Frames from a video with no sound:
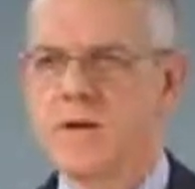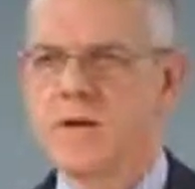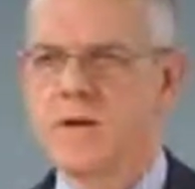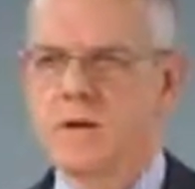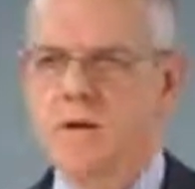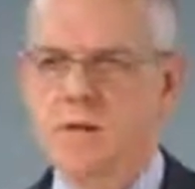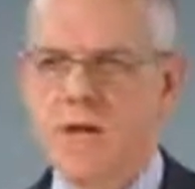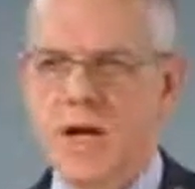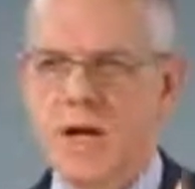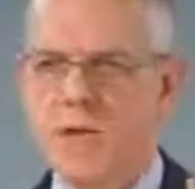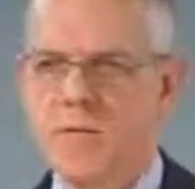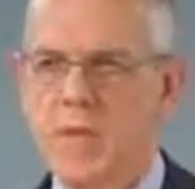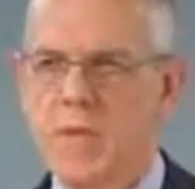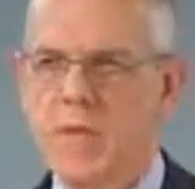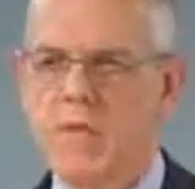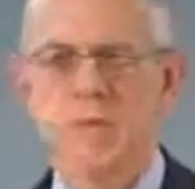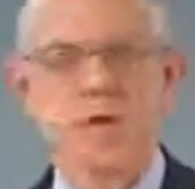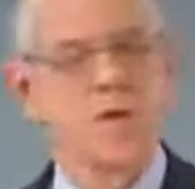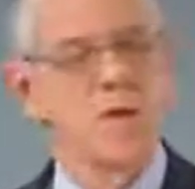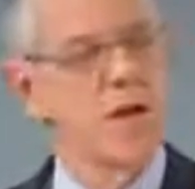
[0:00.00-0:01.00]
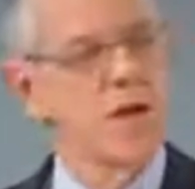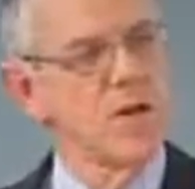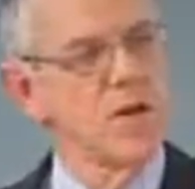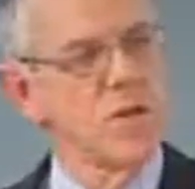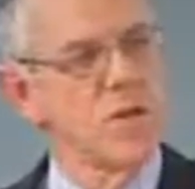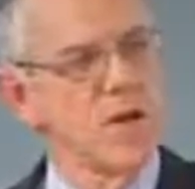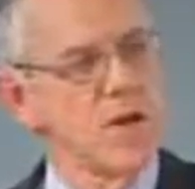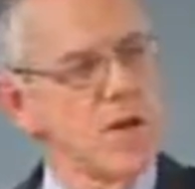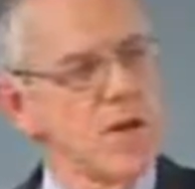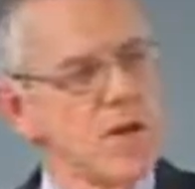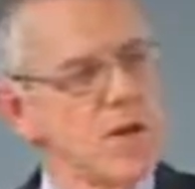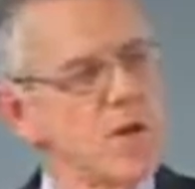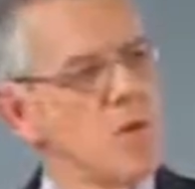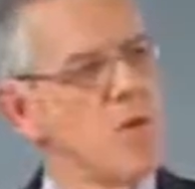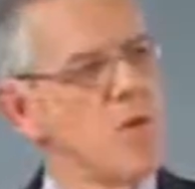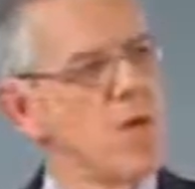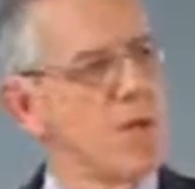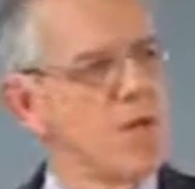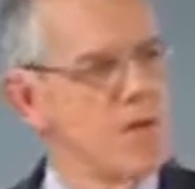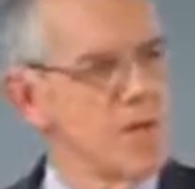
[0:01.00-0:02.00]
Solomon was not arrayed like
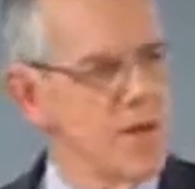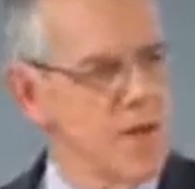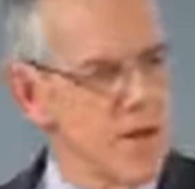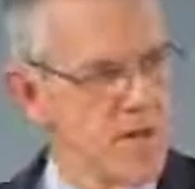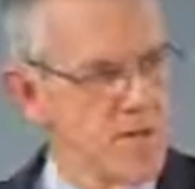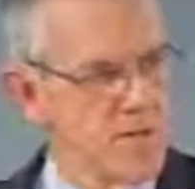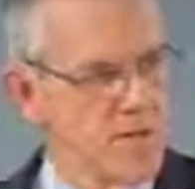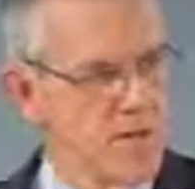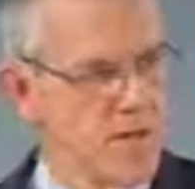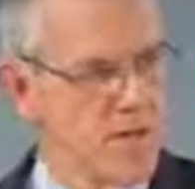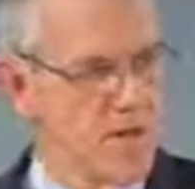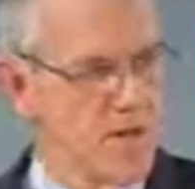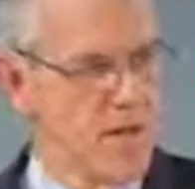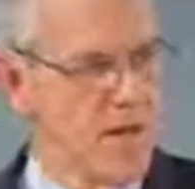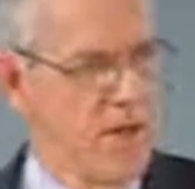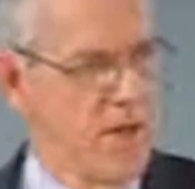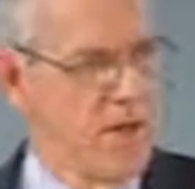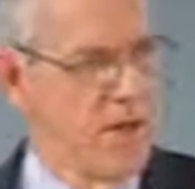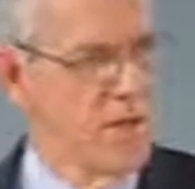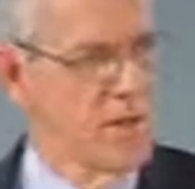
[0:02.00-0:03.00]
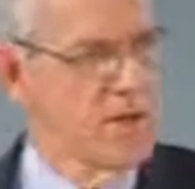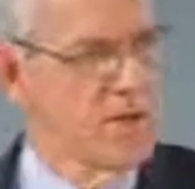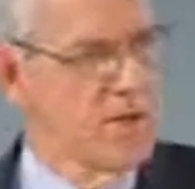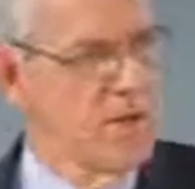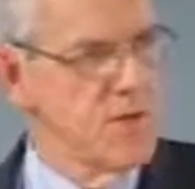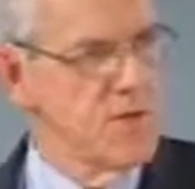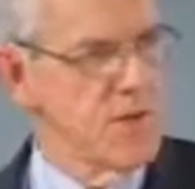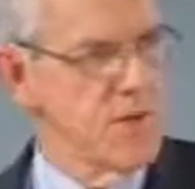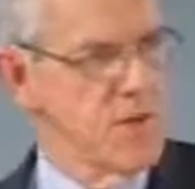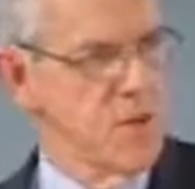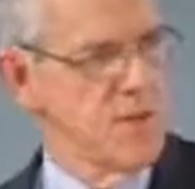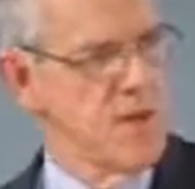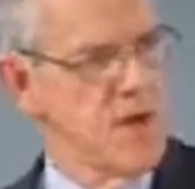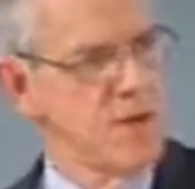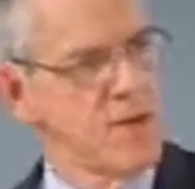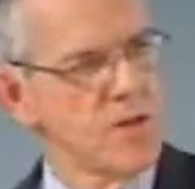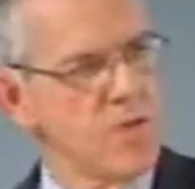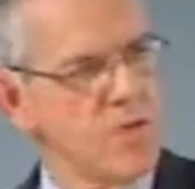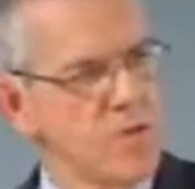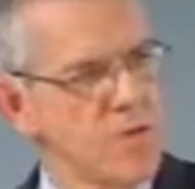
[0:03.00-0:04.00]
one of these. What does he say
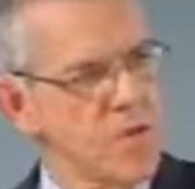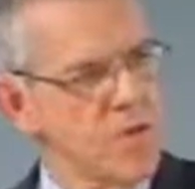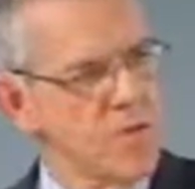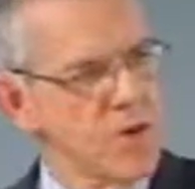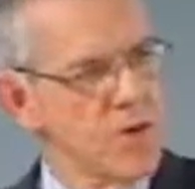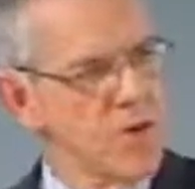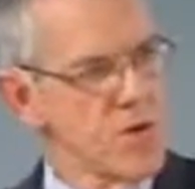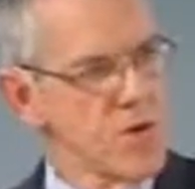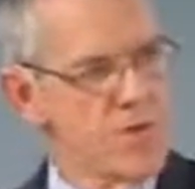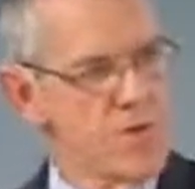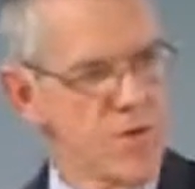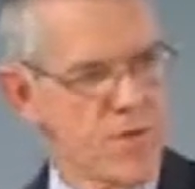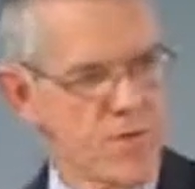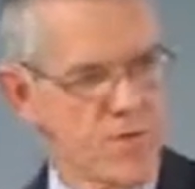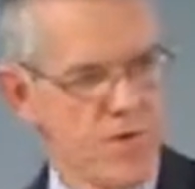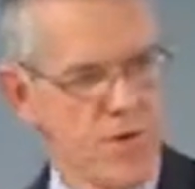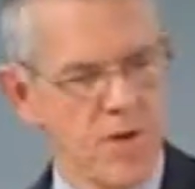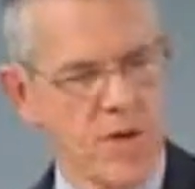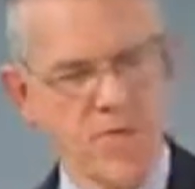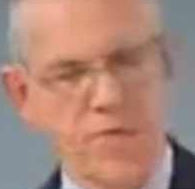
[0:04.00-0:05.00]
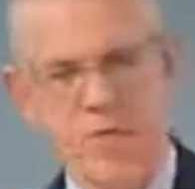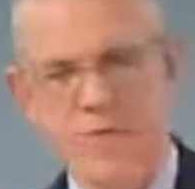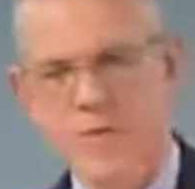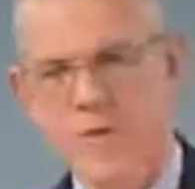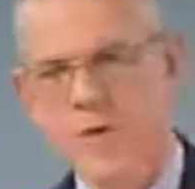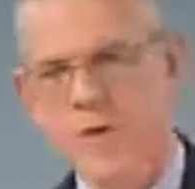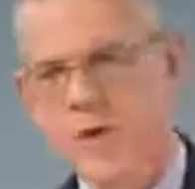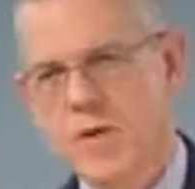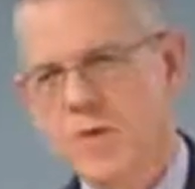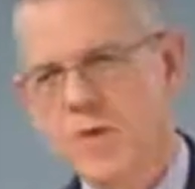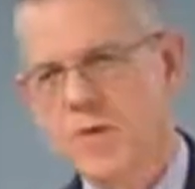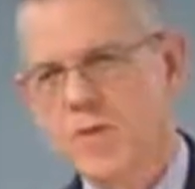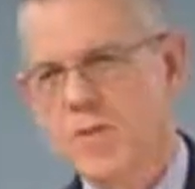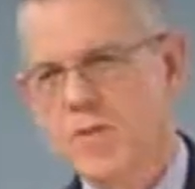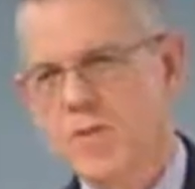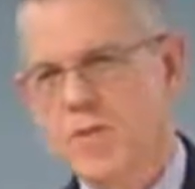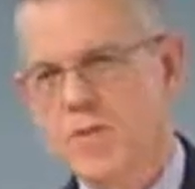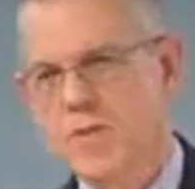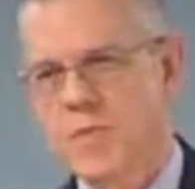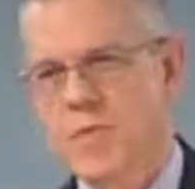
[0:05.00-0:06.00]
about birds of the, of the, of the,
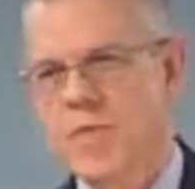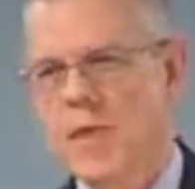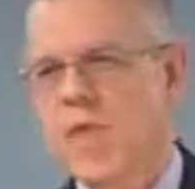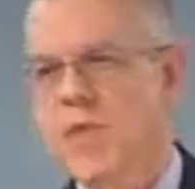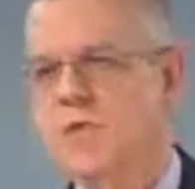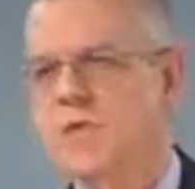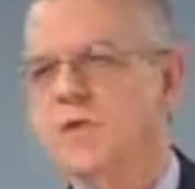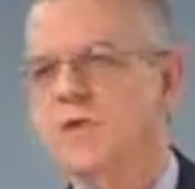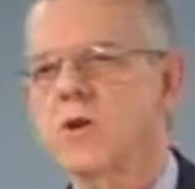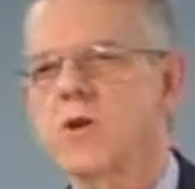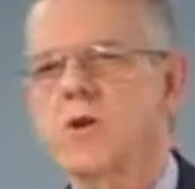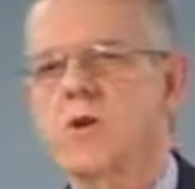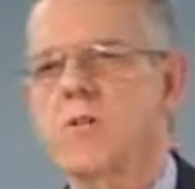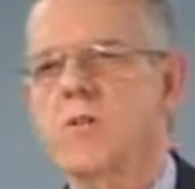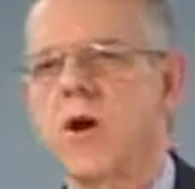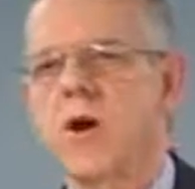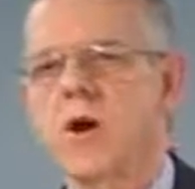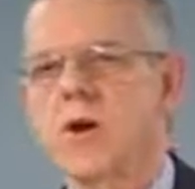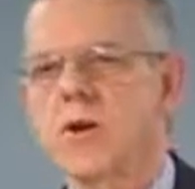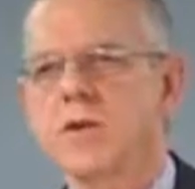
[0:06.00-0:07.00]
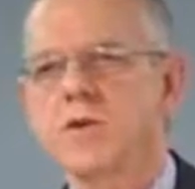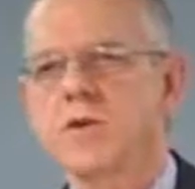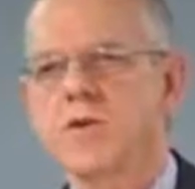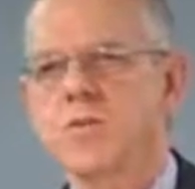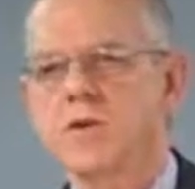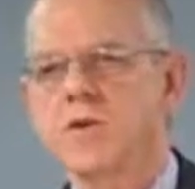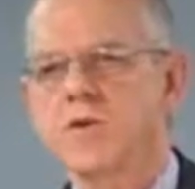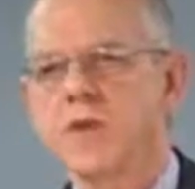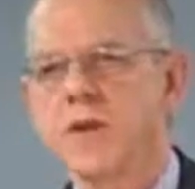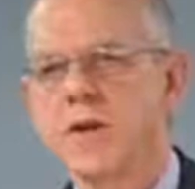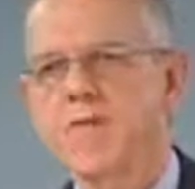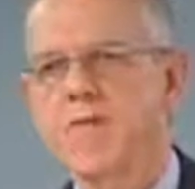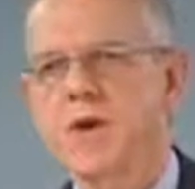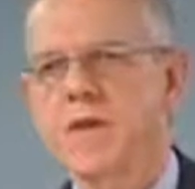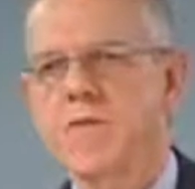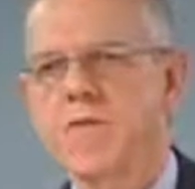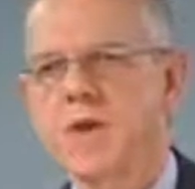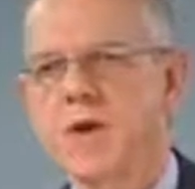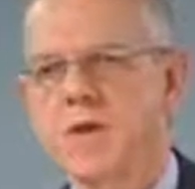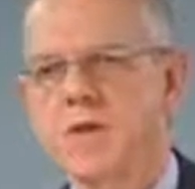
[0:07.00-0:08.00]
they don't sow in barns, but your
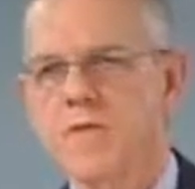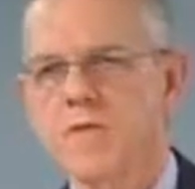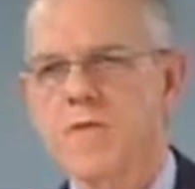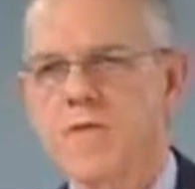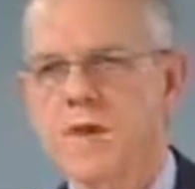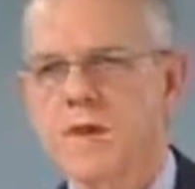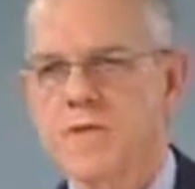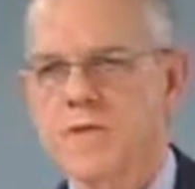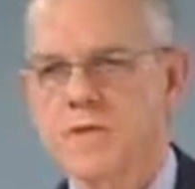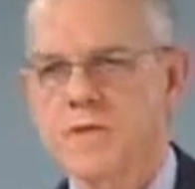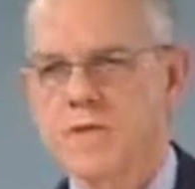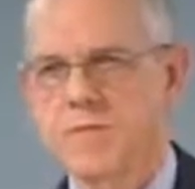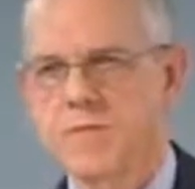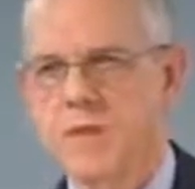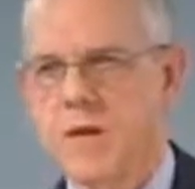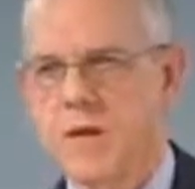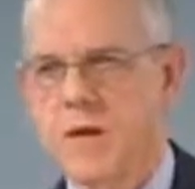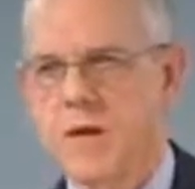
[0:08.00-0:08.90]
heavenly Father feeds them?